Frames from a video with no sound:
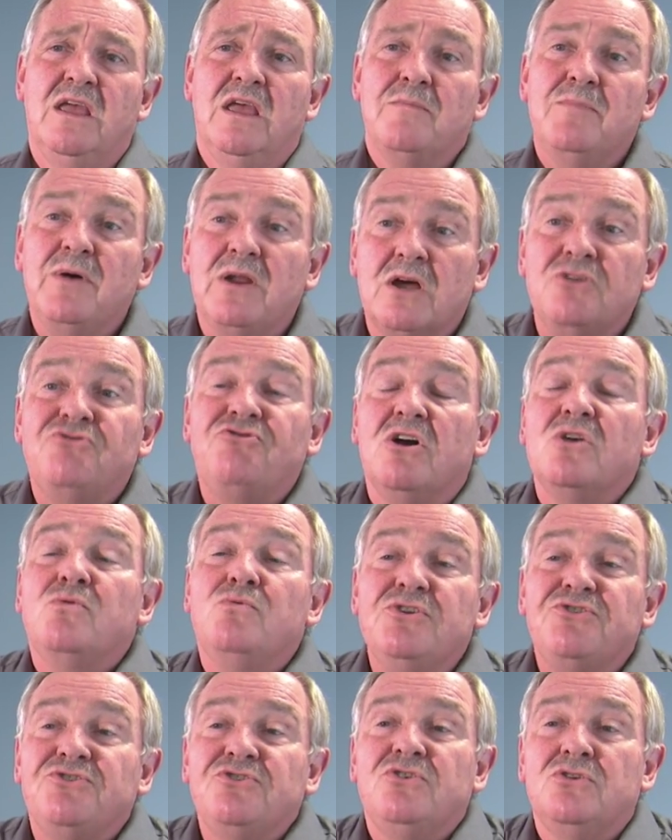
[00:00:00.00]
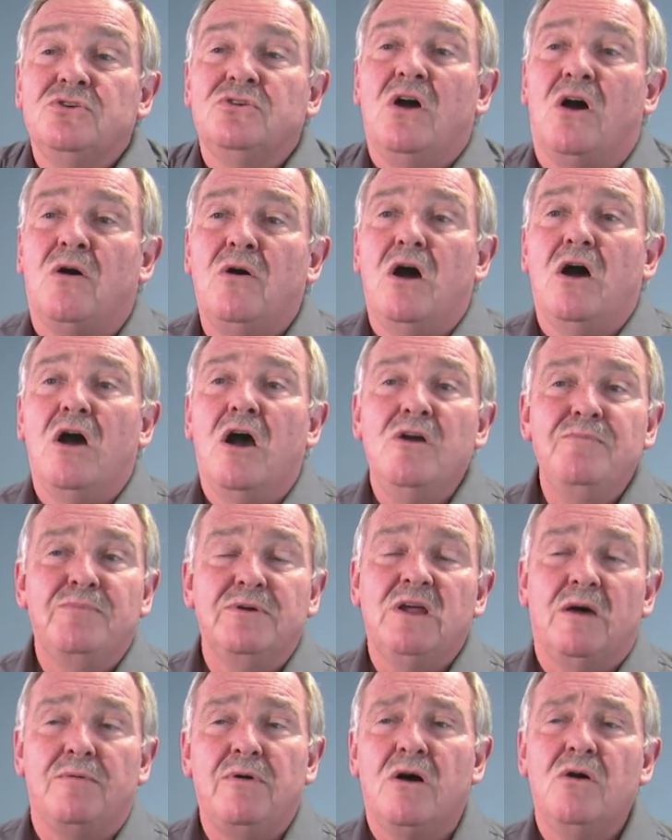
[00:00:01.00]
but a drug which could open
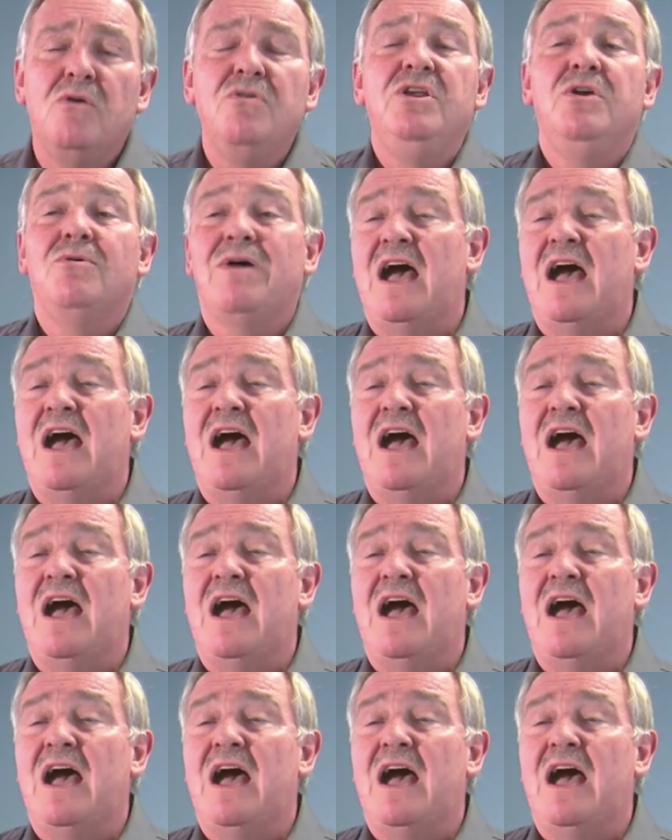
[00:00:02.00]
up whole new